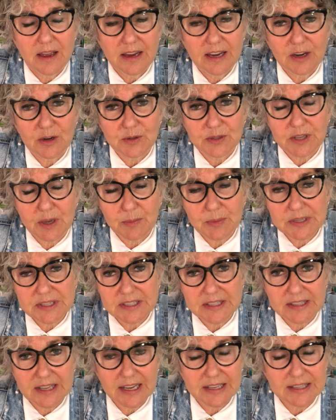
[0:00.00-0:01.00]
you know, someone
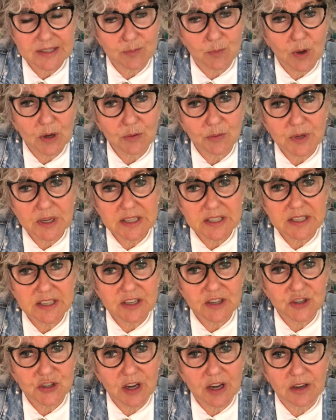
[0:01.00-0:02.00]
said that's one reason
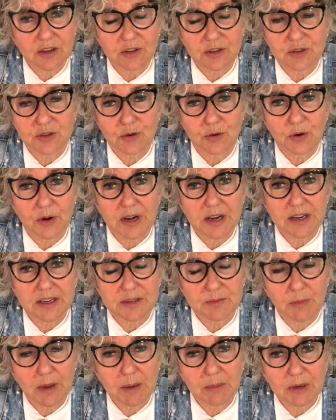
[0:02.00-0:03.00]
to share your story
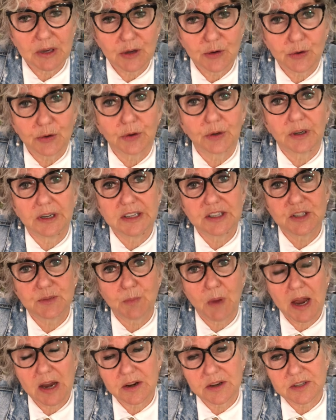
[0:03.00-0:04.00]
because maybe you'll
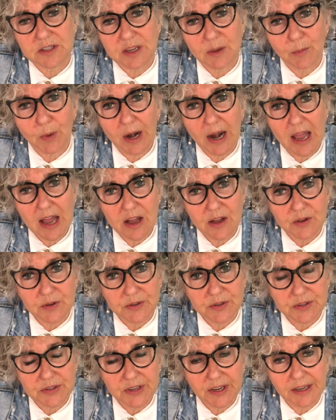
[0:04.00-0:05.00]
inspire someone
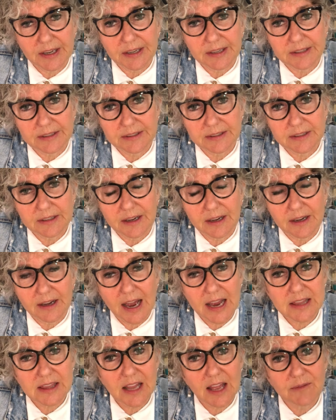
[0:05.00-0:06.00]
else. And uh,
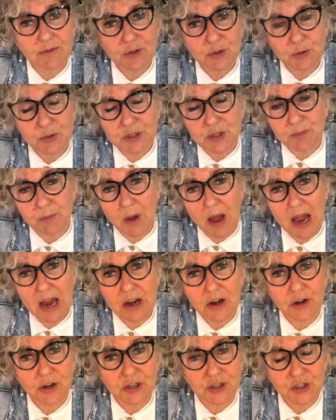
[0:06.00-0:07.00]
I love to
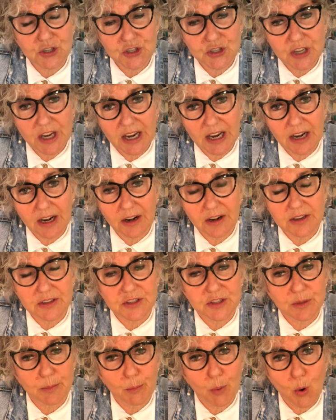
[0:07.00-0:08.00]
inspire and share and
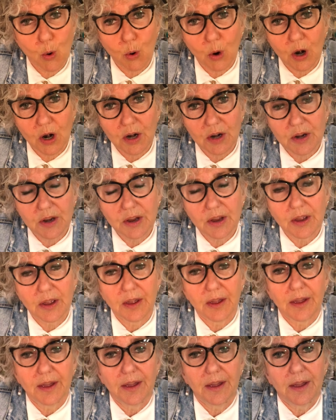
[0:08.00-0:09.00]
support
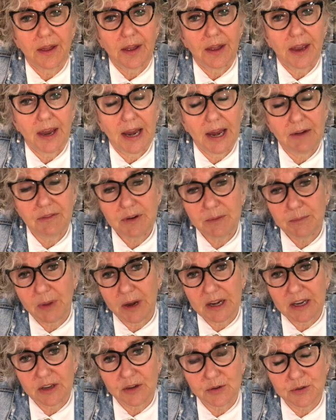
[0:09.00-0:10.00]

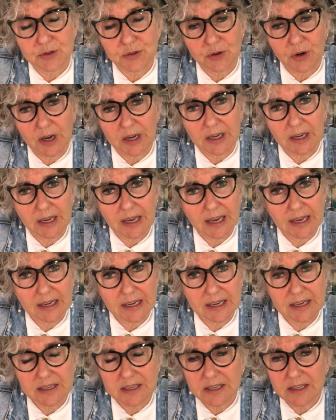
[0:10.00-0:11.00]
everybody who's trying to get
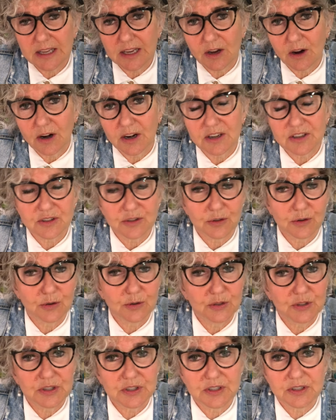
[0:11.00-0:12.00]
into the arts or who
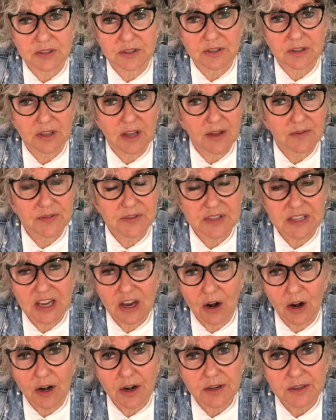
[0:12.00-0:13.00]
just loves the
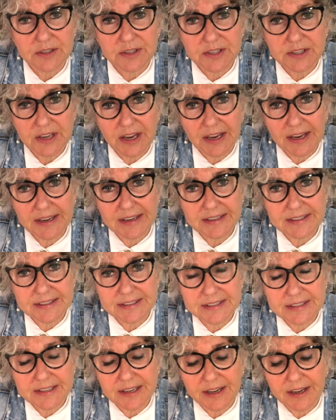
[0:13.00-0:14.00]
arts.
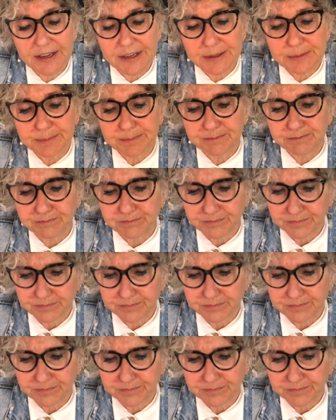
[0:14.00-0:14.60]
And um,